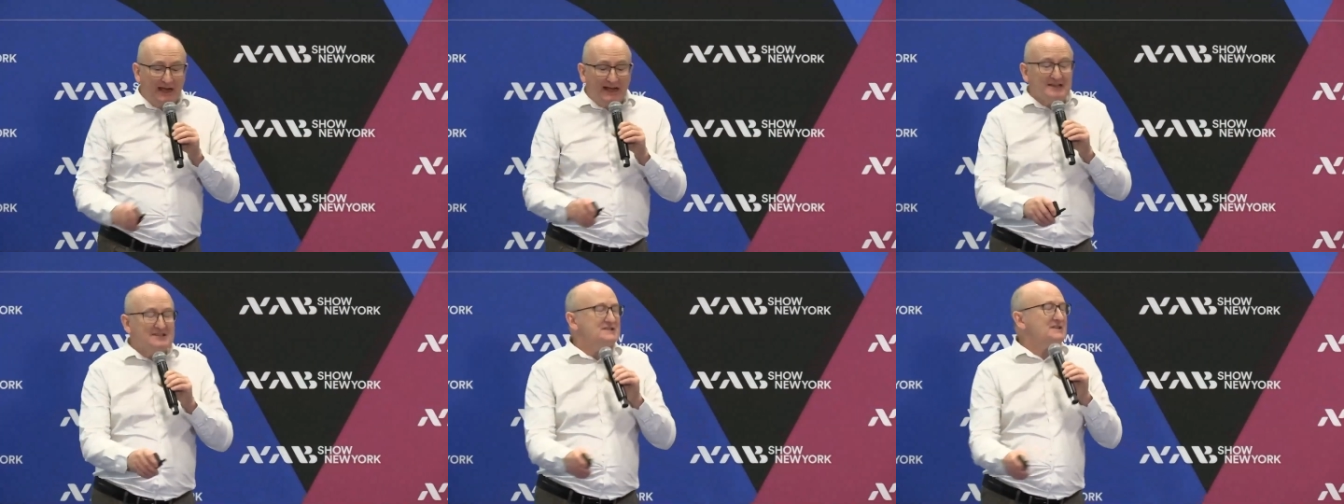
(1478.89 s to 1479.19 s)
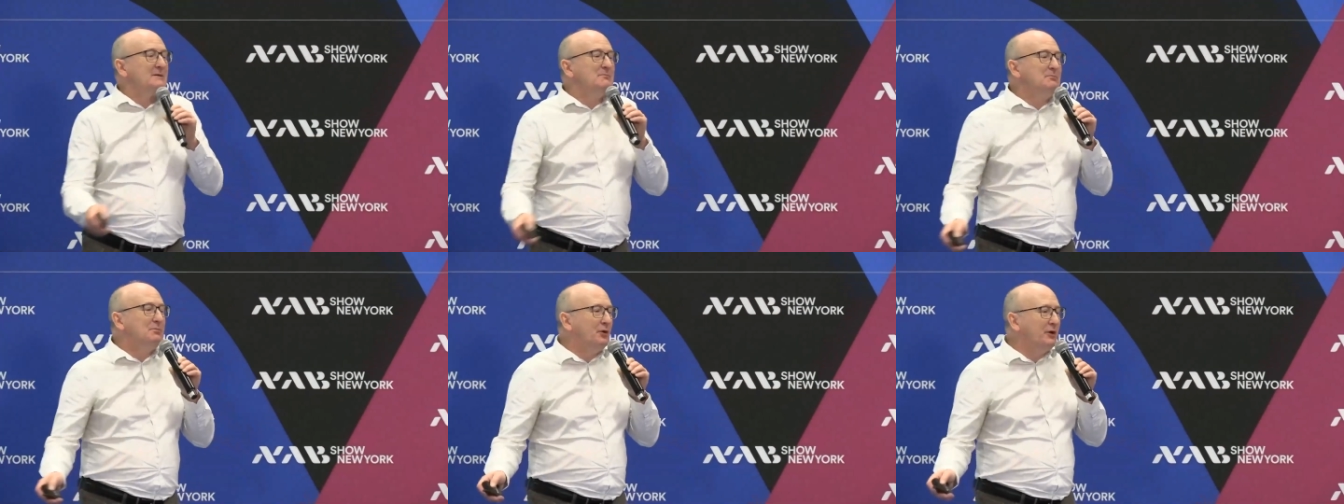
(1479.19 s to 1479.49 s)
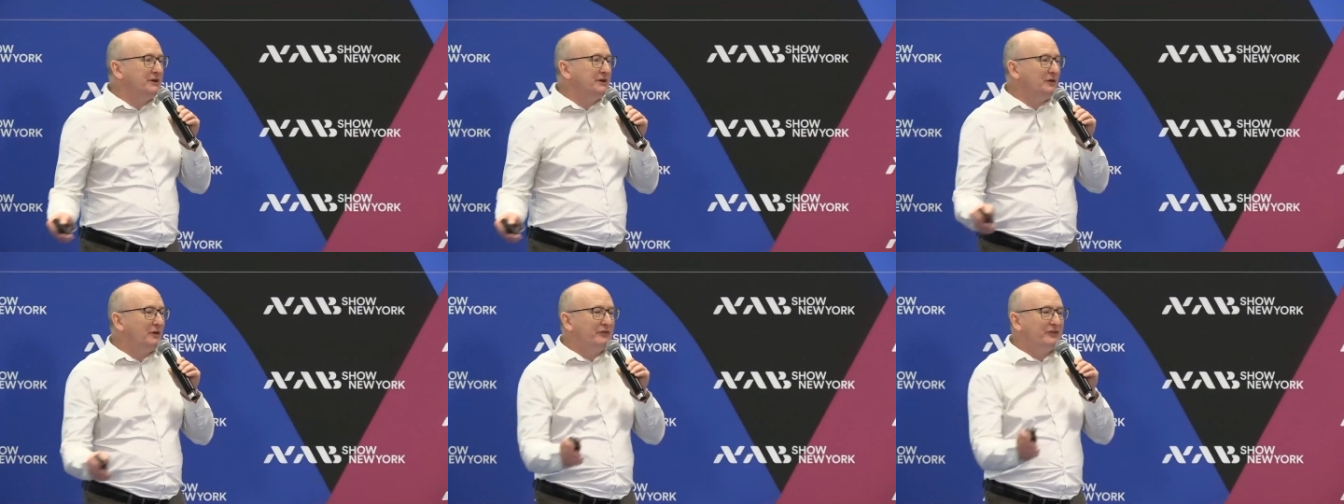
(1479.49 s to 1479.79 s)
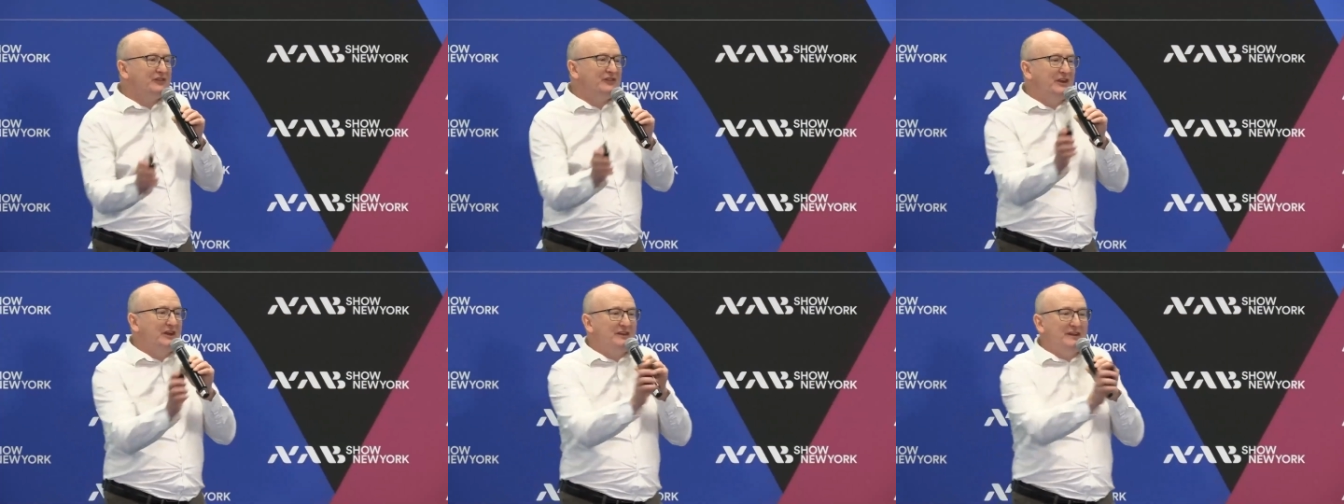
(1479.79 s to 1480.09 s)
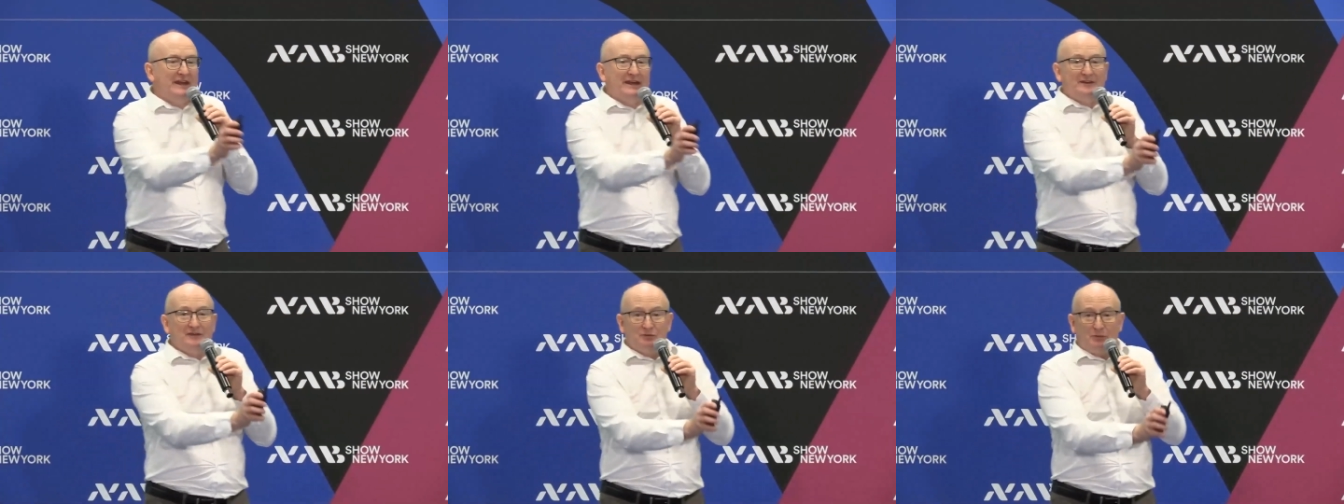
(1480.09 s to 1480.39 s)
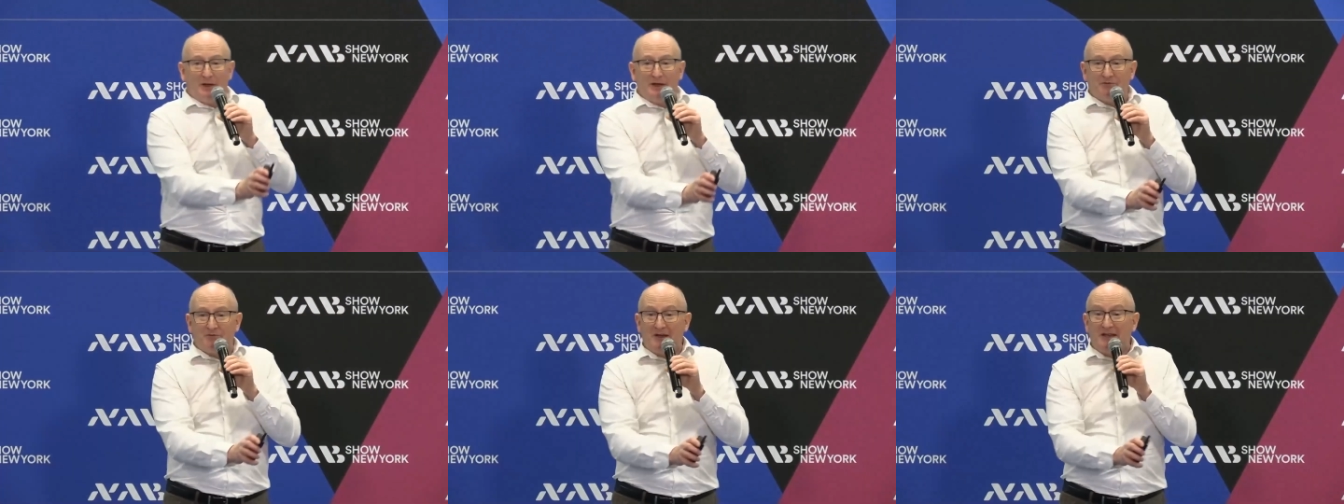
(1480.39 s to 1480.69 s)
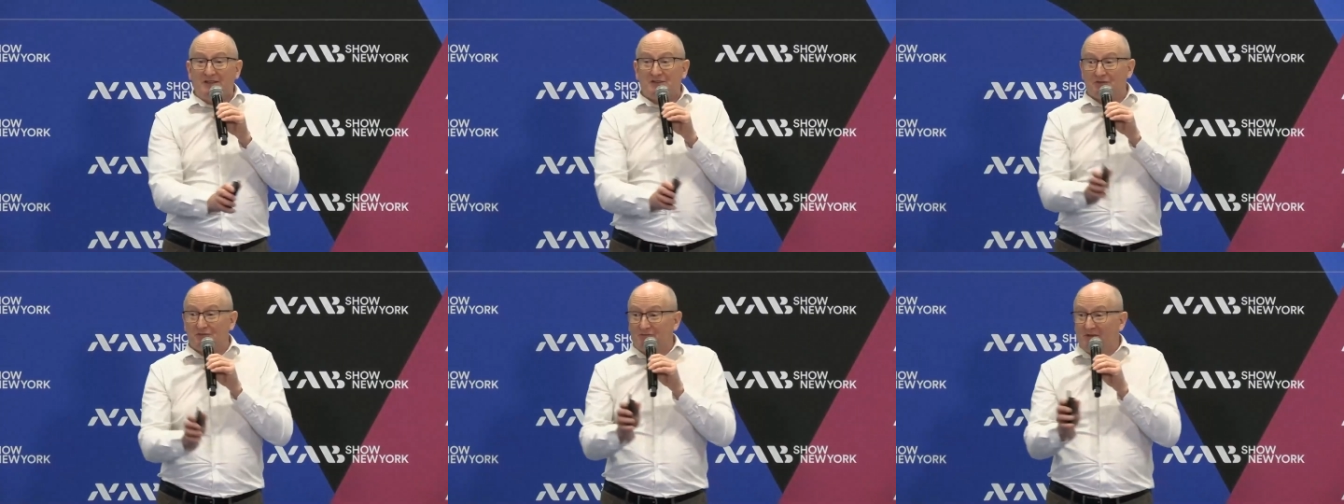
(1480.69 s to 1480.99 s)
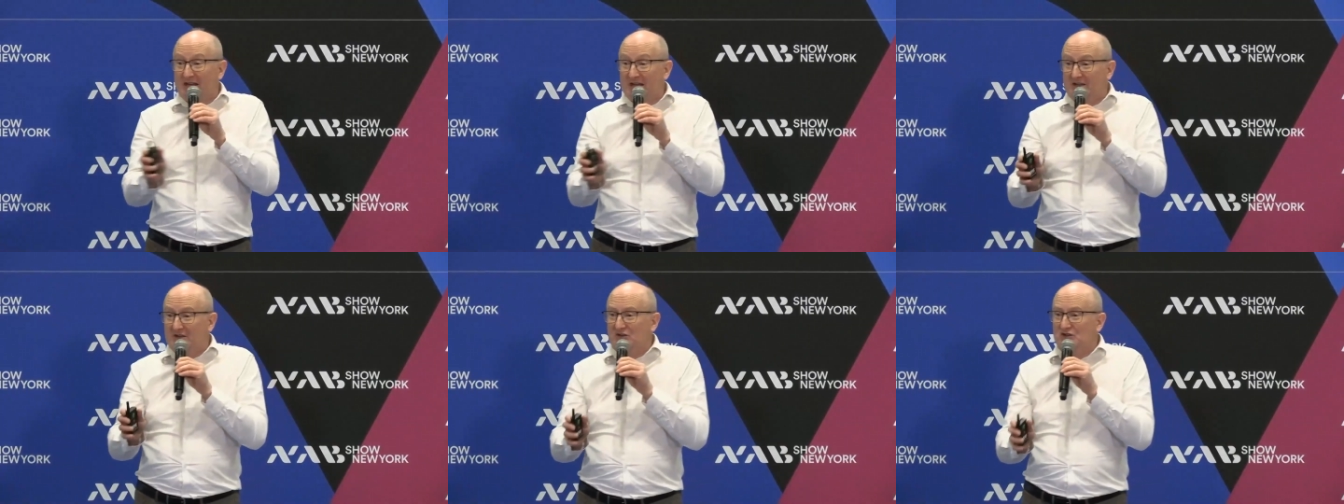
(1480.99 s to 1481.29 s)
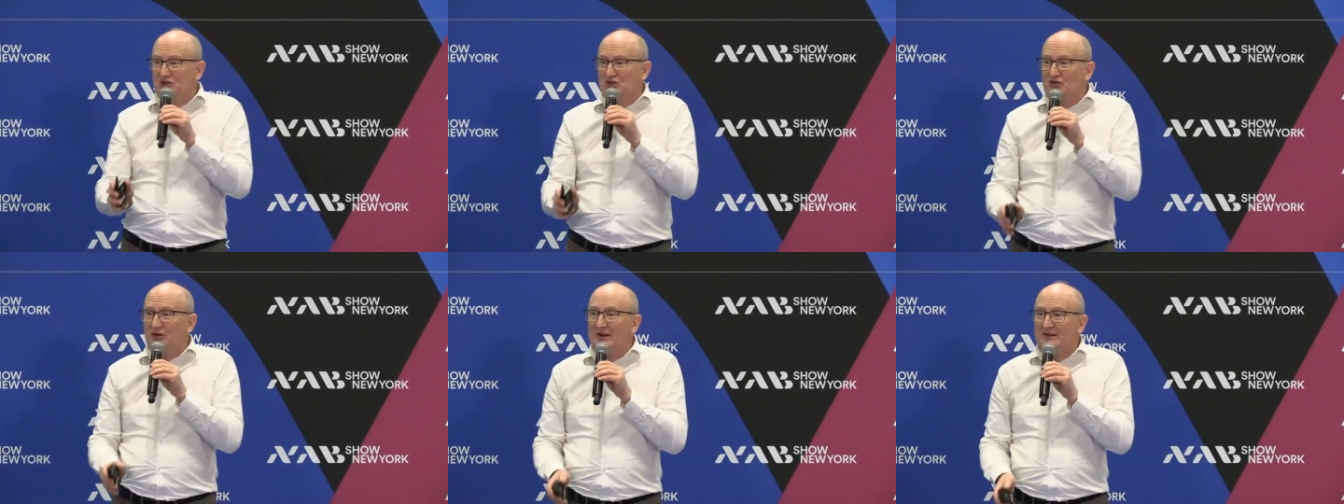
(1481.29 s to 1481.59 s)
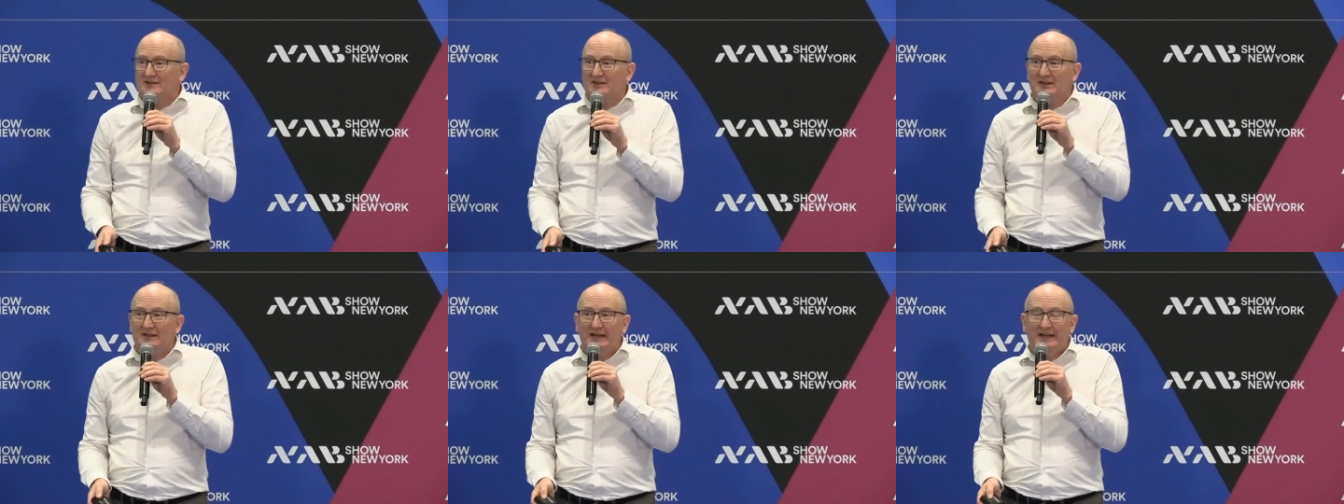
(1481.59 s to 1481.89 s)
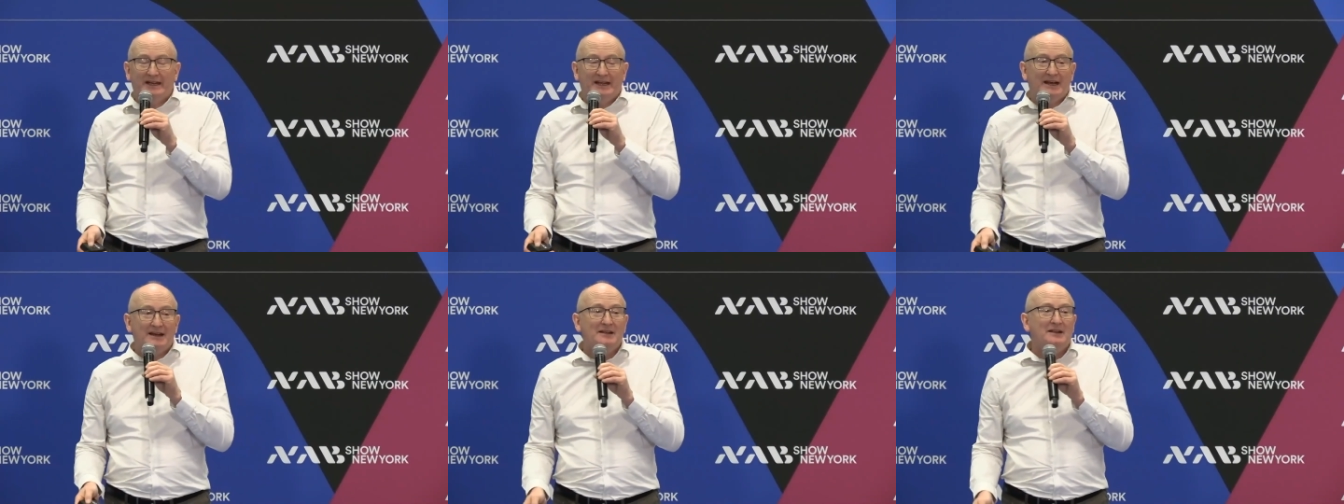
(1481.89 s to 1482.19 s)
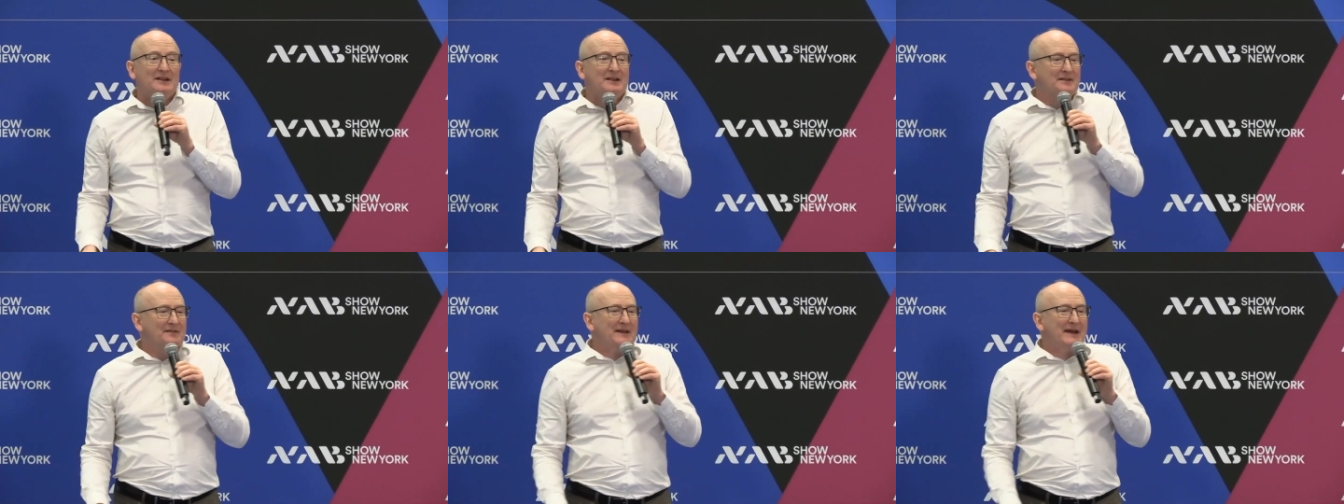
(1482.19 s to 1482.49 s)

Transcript: At some point, obviously at the end, we need to reconstruct a linear.